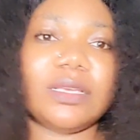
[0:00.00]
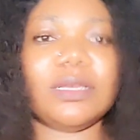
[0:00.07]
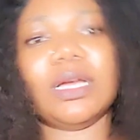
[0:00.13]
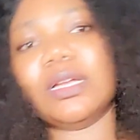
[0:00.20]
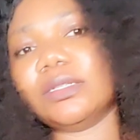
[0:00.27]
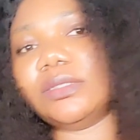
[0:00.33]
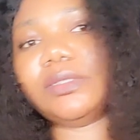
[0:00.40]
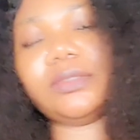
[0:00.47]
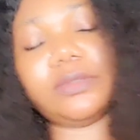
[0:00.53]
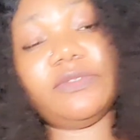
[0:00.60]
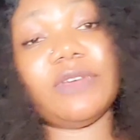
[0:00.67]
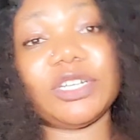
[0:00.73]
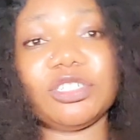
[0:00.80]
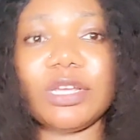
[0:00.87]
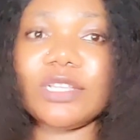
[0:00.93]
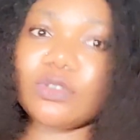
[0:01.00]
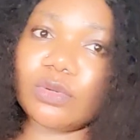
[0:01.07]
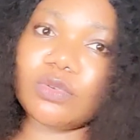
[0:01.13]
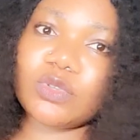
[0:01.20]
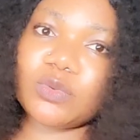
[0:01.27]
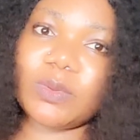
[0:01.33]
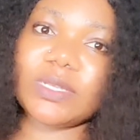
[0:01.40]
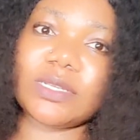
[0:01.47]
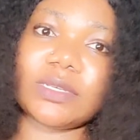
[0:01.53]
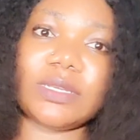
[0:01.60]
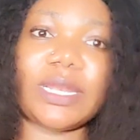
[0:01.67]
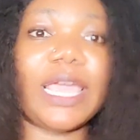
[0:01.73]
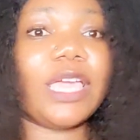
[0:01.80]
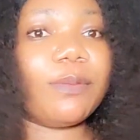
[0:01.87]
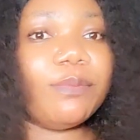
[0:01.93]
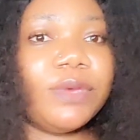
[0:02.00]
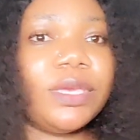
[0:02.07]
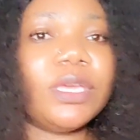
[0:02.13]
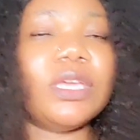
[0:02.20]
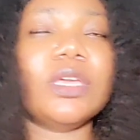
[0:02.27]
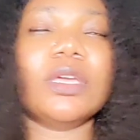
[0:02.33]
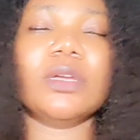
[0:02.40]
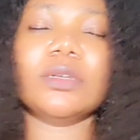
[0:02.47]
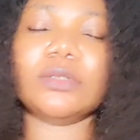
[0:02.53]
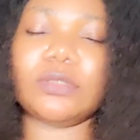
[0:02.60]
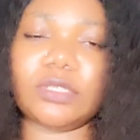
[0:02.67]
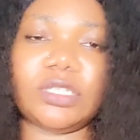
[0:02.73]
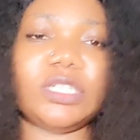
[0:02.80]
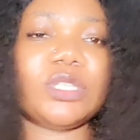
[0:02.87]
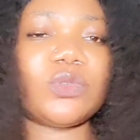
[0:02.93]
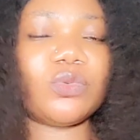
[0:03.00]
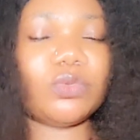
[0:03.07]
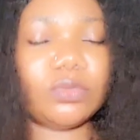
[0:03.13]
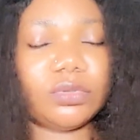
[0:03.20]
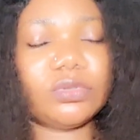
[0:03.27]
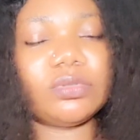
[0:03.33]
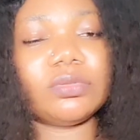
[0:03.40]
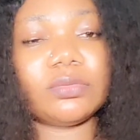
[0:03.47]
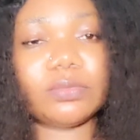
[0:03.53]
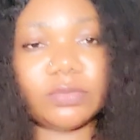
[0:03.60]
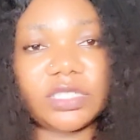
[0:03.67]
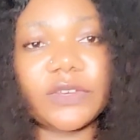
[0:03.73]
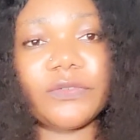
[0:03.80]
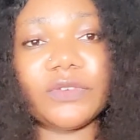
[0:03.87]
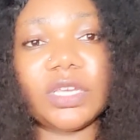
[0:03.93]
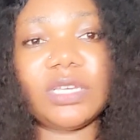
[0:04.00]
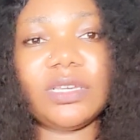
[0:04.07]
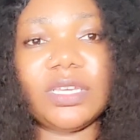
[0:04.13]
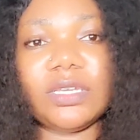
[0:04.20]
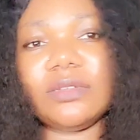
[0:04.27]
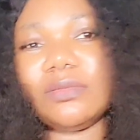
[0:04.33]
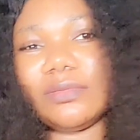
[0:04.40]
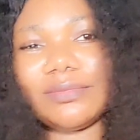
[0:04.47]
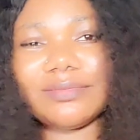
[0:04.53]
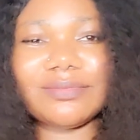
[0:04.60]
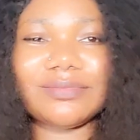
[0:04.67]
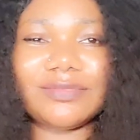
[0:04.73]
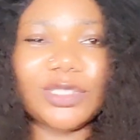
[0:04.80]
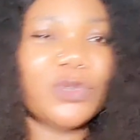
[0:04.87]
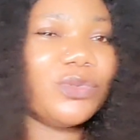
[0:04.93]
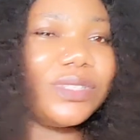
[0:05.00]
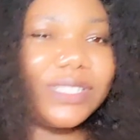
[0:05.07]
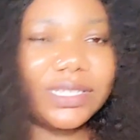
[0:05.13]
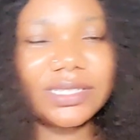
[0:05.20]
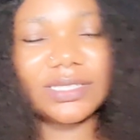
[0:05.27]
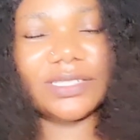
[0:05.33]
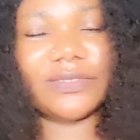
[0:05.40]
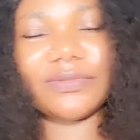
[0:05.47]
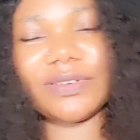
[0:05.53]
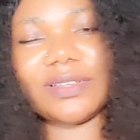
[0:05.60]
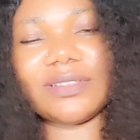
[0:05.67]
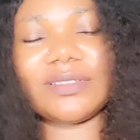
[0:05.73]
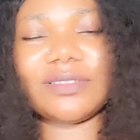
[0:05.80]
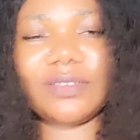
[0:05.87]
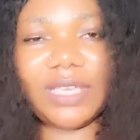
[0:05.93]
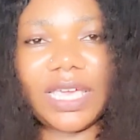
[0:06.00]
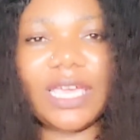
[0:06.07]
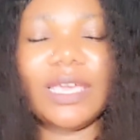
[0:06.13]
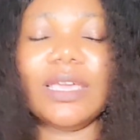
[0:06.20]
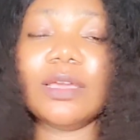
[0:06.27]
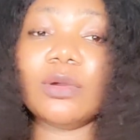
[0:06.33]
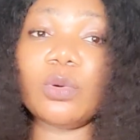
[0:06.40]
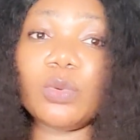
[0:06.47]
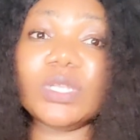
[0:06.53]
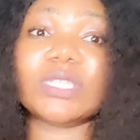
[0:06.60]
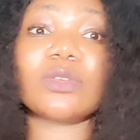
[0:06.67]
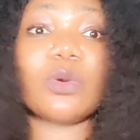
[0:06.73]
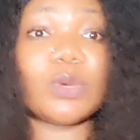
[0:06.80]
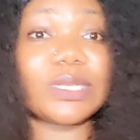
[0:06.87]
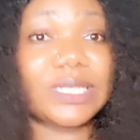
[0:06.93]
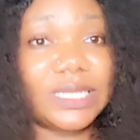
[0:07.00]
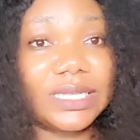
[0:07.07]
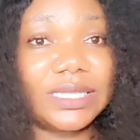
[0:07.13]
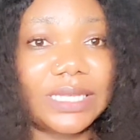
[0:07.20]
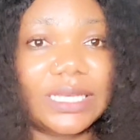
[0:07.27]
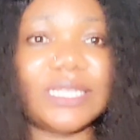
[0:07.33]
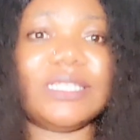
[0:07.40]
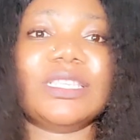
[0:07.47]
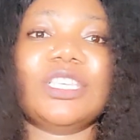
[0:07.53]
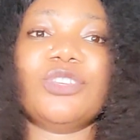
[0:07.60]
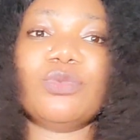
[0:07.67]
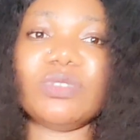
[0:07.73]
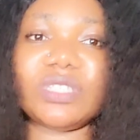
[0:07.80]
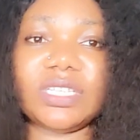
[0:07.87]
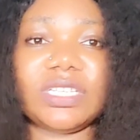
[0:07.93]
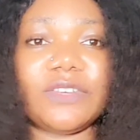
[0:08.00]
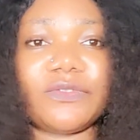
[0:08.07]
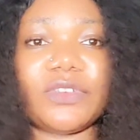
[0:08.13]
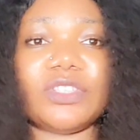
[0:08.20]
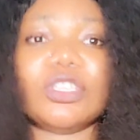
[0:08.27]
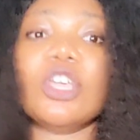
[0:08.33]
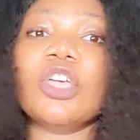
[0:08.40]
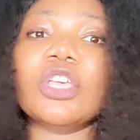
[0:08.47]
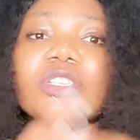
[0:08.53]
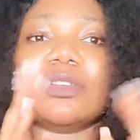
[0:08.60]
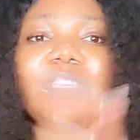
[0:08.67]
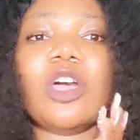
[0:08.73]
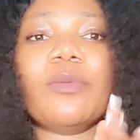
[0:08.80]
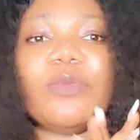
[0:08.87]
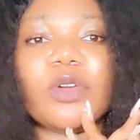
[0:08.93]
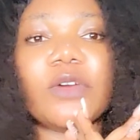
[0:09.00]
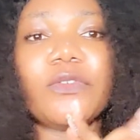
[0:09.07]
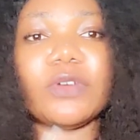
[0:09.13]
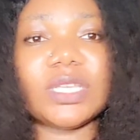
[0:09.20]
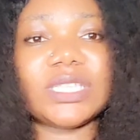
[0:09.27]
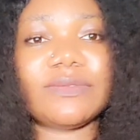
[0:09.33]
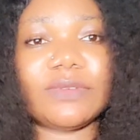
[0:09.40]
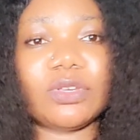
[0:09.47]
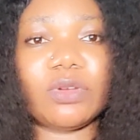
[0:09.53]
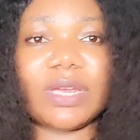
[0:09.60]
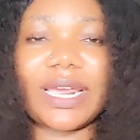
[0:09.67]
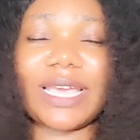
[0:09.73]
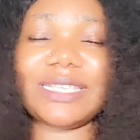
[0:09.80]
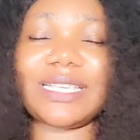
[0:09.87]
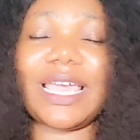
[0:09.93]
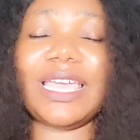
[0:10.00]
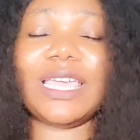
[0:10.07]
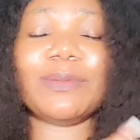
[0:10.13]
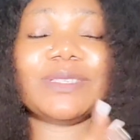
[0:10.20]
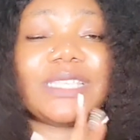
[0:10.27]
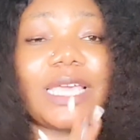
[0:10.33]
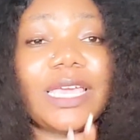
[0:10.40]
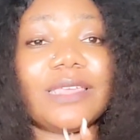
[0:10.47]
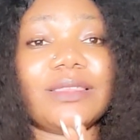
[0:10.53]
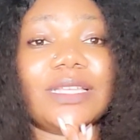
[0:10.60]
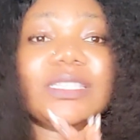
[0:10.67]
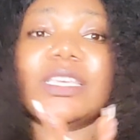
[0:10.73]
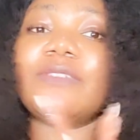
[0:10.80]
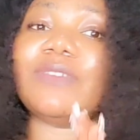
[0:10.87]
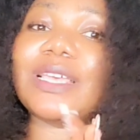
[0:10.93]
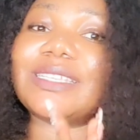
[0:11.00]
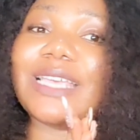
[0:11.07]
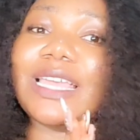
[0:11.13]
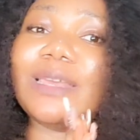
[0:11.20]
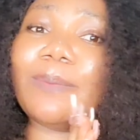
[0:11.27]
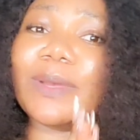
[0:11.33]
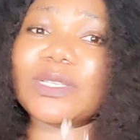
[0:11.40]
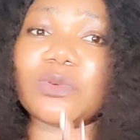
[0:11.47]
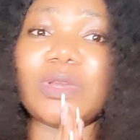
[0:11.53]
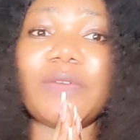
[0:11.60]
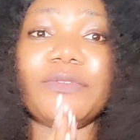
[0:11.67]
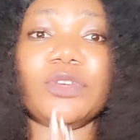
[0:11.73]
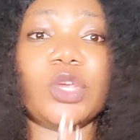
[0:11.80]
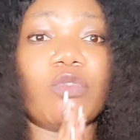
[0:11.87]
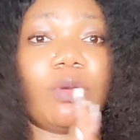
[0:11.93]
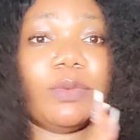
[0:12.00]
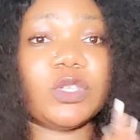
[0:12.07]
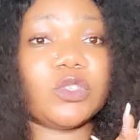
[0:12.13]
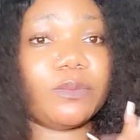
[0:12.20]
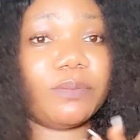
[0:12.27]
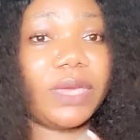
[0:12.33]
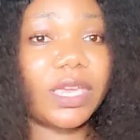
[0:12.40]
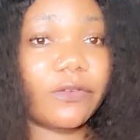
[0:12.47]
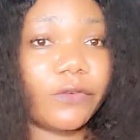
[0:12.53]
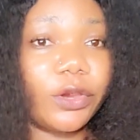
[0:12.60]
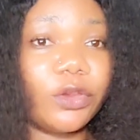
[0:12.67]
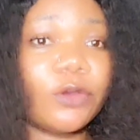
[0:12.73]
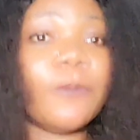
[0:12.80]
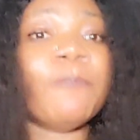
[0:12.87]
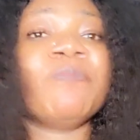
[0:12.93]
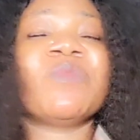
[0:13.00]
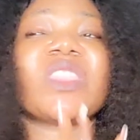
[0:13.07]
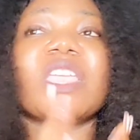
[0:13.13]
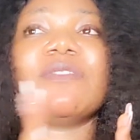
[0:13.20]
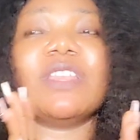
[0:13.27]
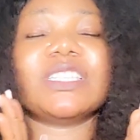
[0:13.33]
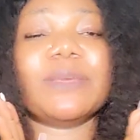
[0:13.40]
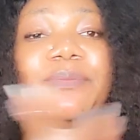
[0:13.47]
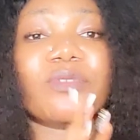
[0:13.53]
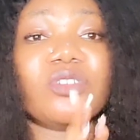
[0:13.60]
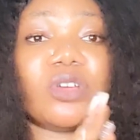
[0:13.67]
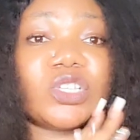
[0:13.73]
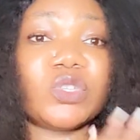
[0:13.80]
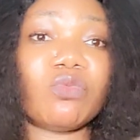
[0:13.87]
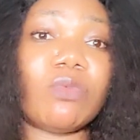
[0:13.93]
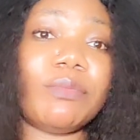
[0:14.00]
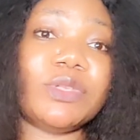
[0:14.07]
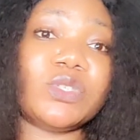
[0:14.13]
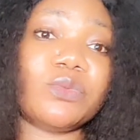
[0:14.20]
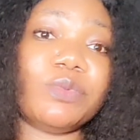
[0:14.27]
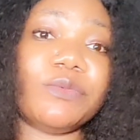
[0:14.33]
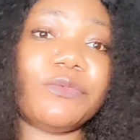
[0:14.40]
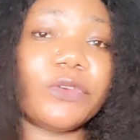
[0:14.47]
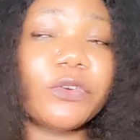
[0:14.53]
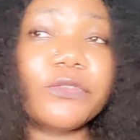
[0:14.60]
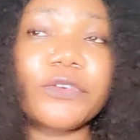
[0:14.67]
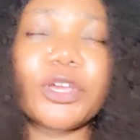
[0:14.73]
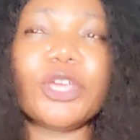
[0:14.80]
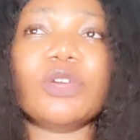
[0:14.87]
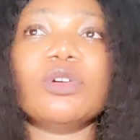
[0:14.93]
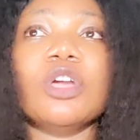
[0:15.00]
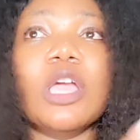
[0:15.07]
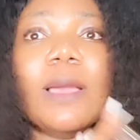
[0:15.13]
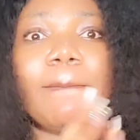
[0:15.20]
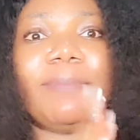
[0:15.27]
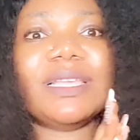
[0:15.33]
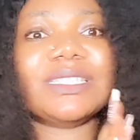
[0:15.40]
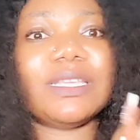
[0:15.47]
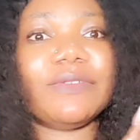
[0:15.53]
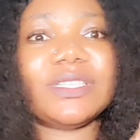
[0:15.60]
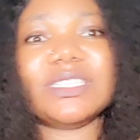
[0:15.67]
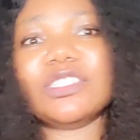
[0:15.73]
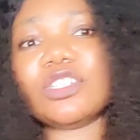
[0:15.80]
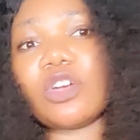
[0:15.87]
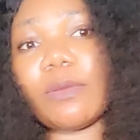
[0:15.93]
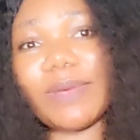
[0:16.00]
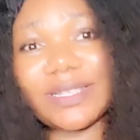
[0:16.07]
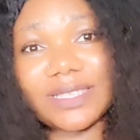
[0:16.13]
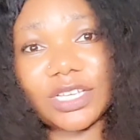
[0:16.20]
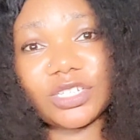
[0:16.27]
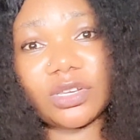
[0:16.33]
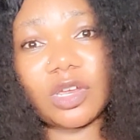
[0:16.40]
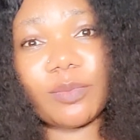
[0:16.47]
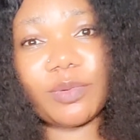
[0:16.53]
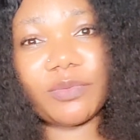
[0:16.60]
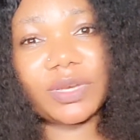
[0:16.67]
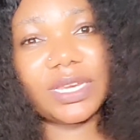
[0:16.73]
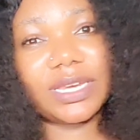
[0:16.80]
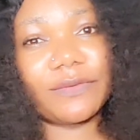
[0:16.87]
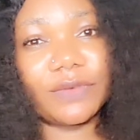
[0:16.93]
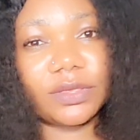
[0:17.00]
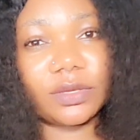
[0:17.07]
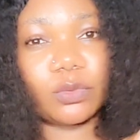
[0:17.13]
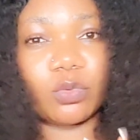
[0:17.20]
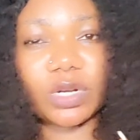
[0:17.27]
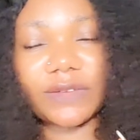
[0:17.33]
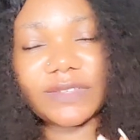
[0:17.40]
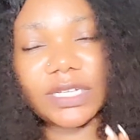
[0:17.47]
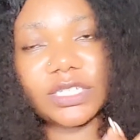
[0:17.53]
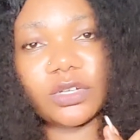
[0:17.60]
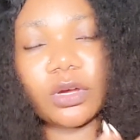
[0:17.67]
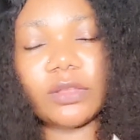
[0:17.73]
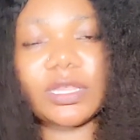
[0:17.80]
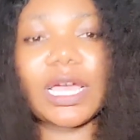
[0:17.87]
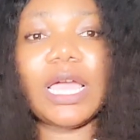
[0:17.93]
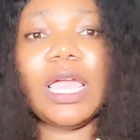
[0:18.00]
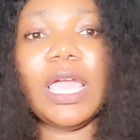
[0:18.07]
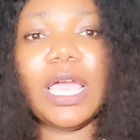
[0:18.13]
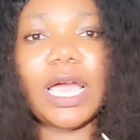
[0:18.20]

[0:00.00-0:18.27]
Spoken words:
And if you're trying to lose weight like me, it would definitely, you will see the difference. Okay, with consistency, you will see the difference. So that will be all for this video, guys. I keep saying that if there's any particular video you want me to make for you, if there's a product you want me to review for you, please leave it in the comment section. I'll be reading everything one after the other.